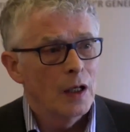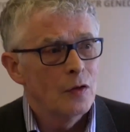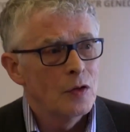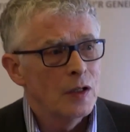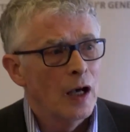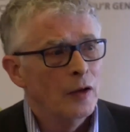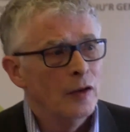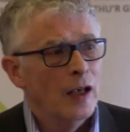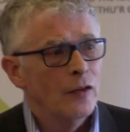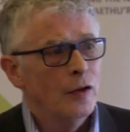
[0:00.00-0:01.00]
countries like the
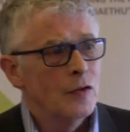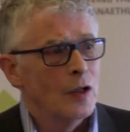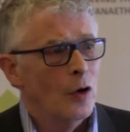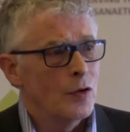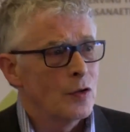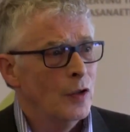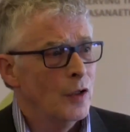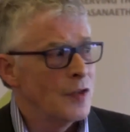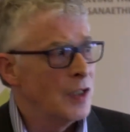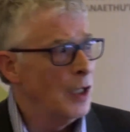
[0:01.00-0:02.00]
Netherlands and Austria
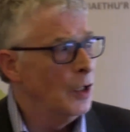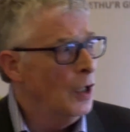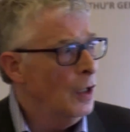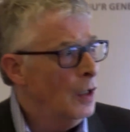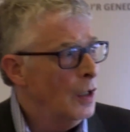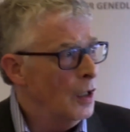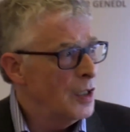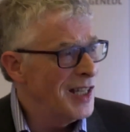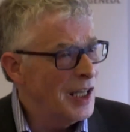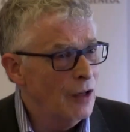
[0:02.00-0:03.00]
have seen
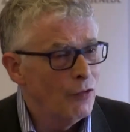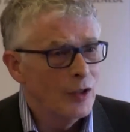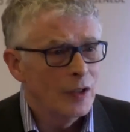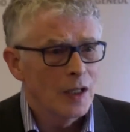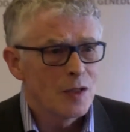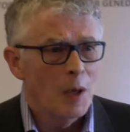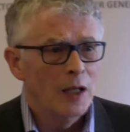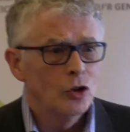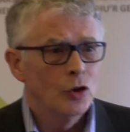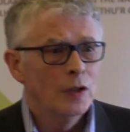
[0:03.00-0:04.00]
a significant
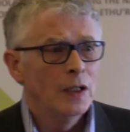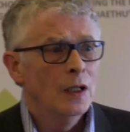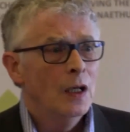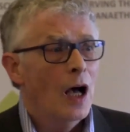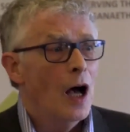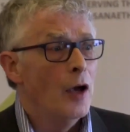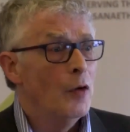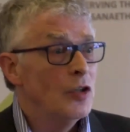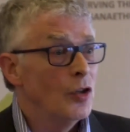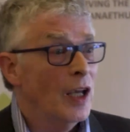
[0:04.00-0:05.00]
expansion in
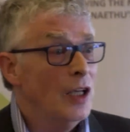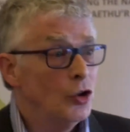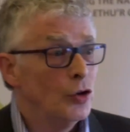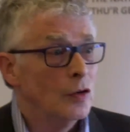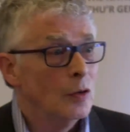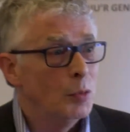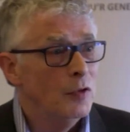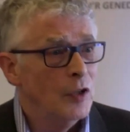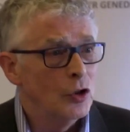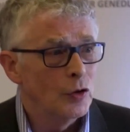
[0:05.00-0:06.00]
higher education
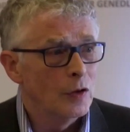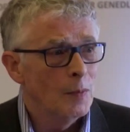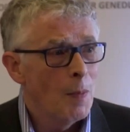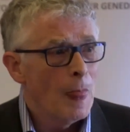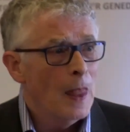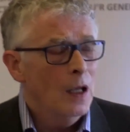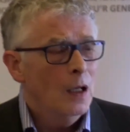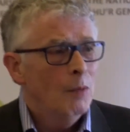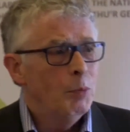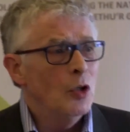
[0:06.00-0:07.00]
provision,
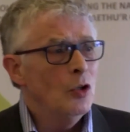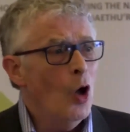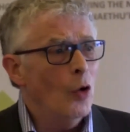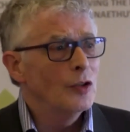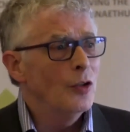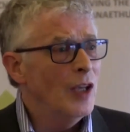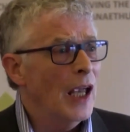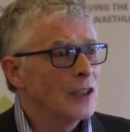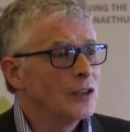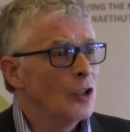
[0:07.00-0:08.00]
but not to the
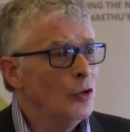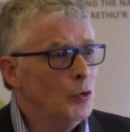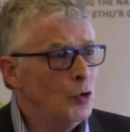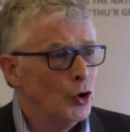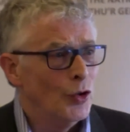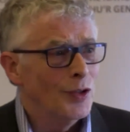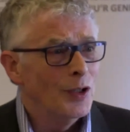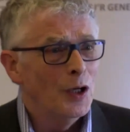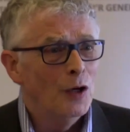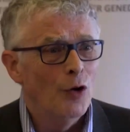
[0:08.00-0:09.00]
exclusion
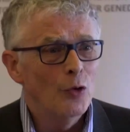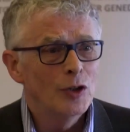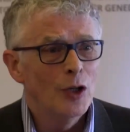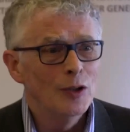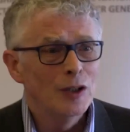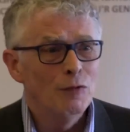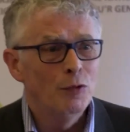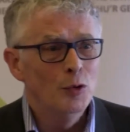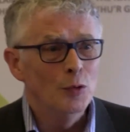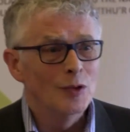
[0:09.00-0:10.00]
of
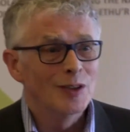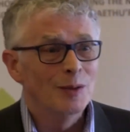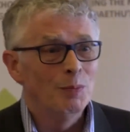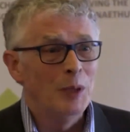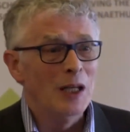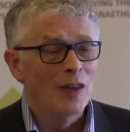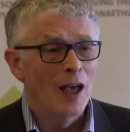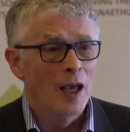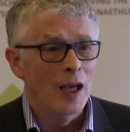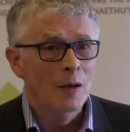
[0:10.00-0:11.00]
alternative routes, be
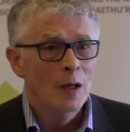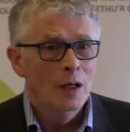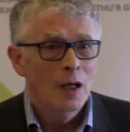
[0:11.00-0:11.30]
they